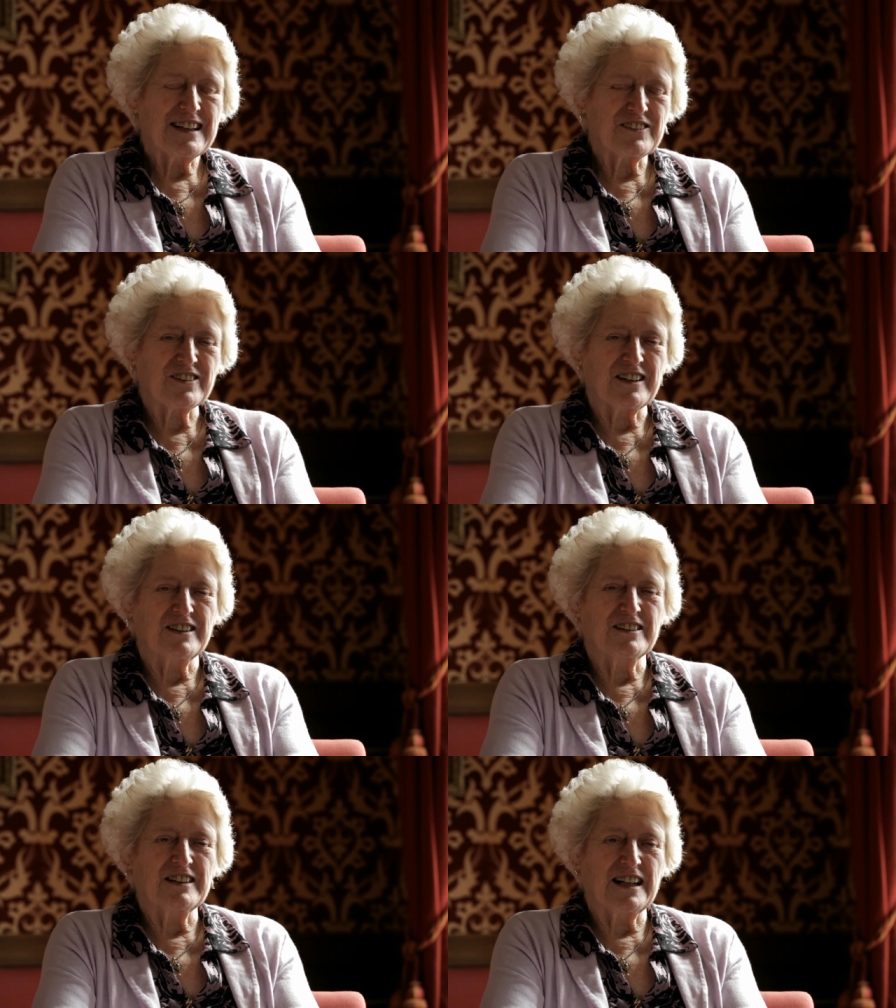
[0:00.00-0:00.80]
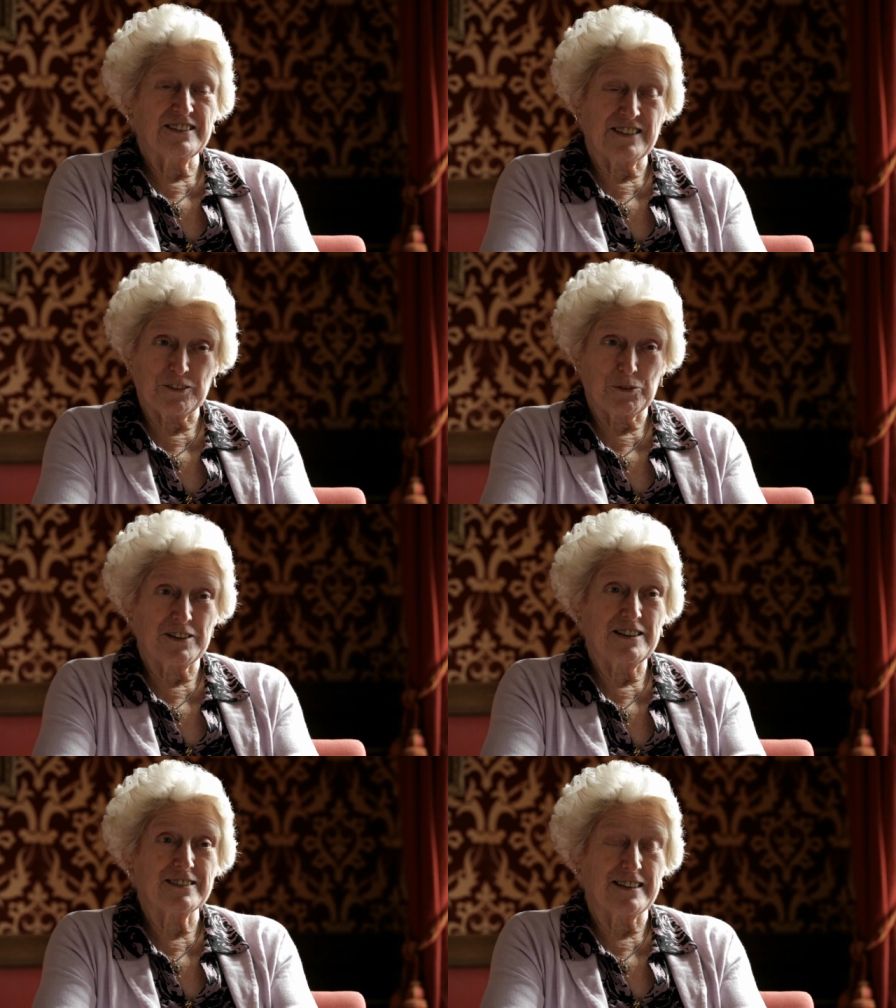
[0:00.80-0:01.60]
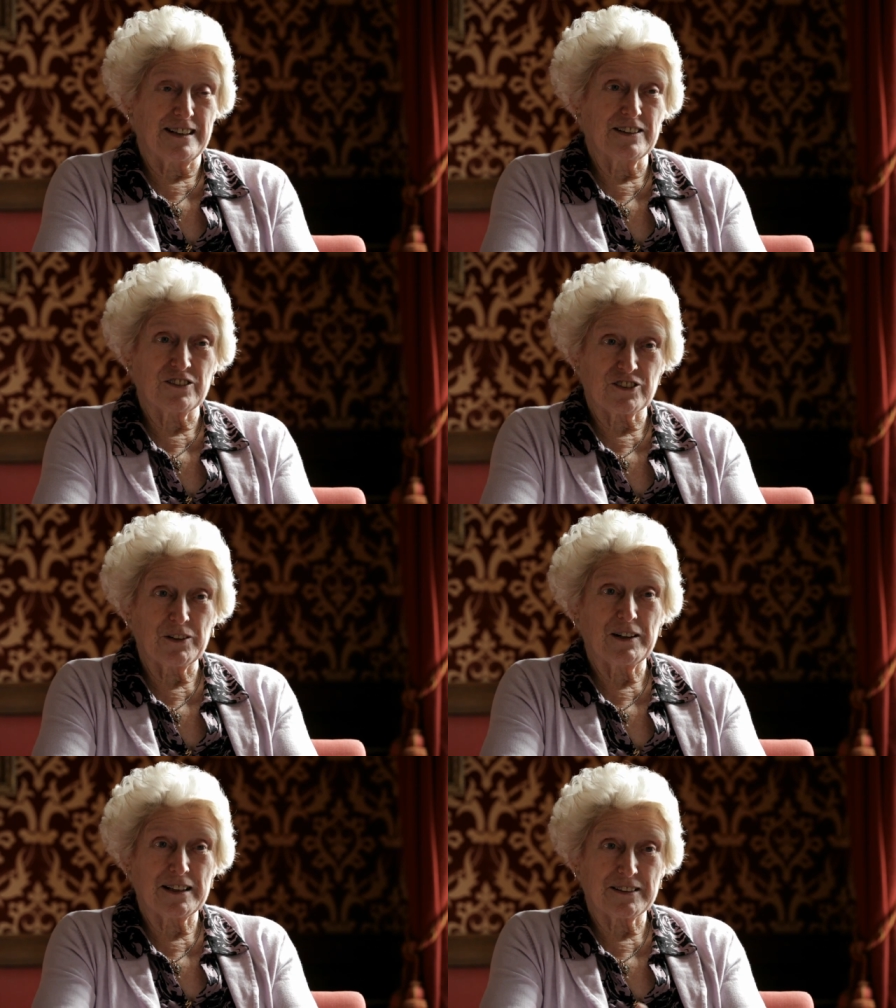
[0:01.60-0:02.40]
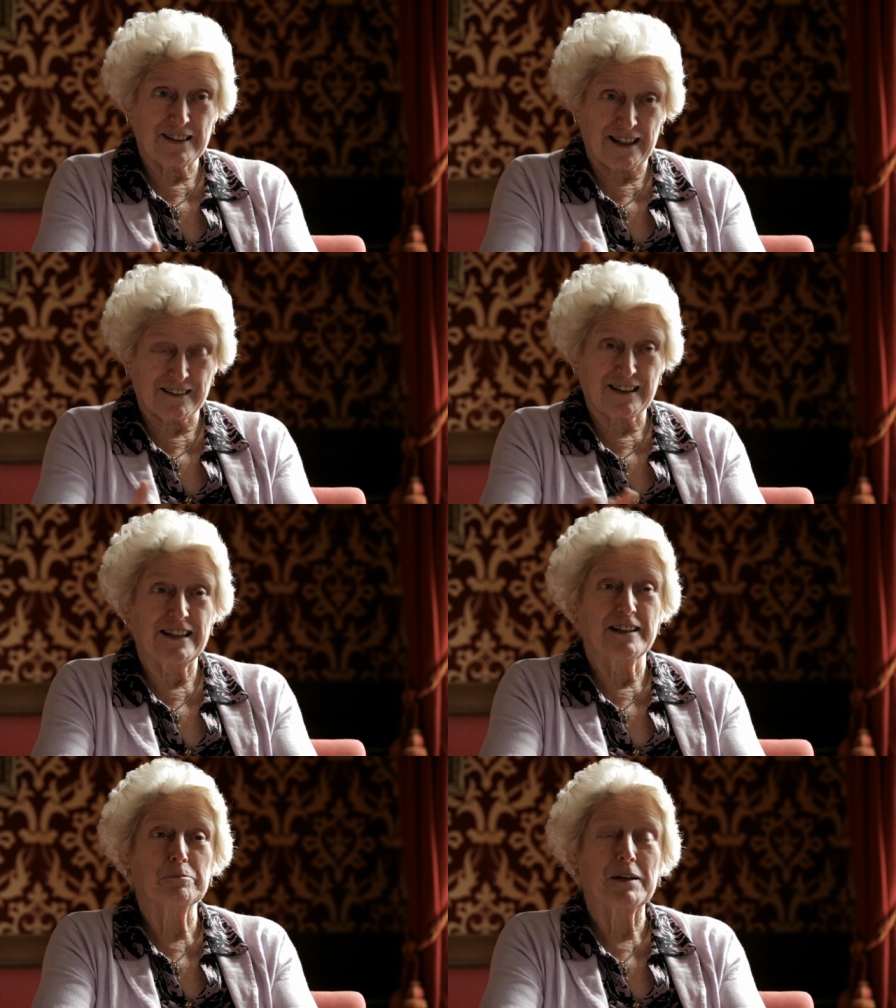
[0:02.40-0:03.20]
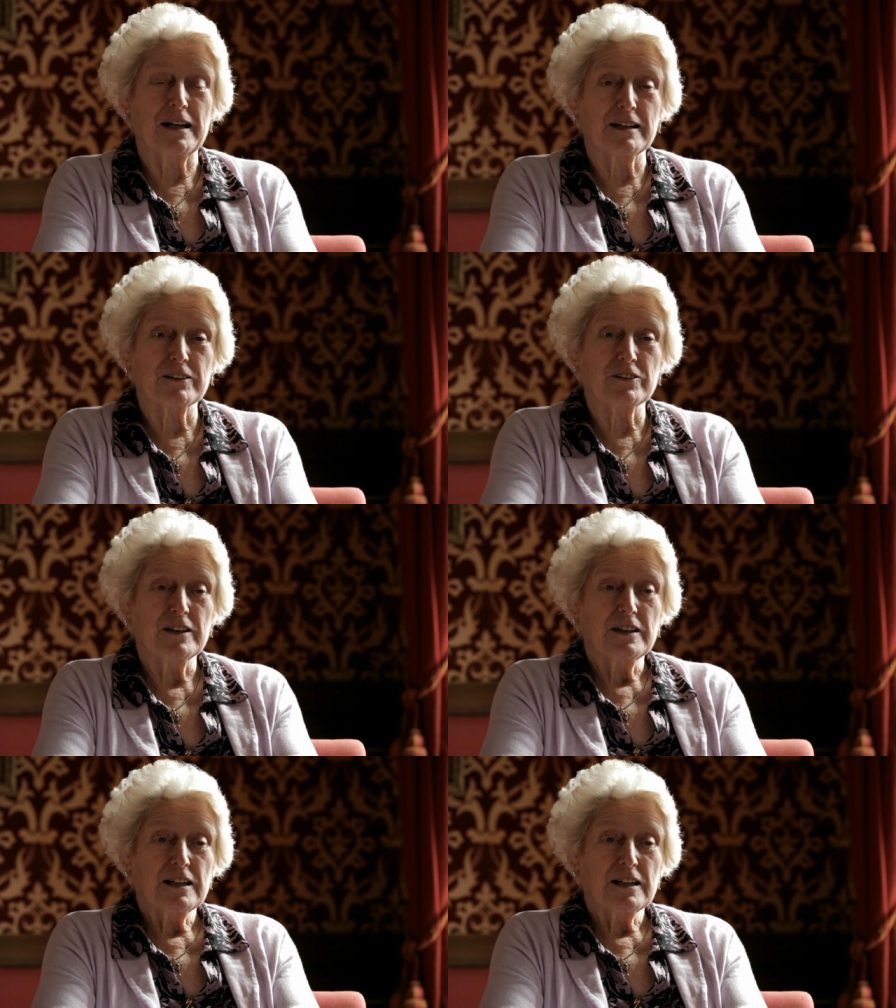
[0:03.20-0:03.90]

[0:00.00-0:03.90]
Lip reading: And so I did what he said, and so I technically applied.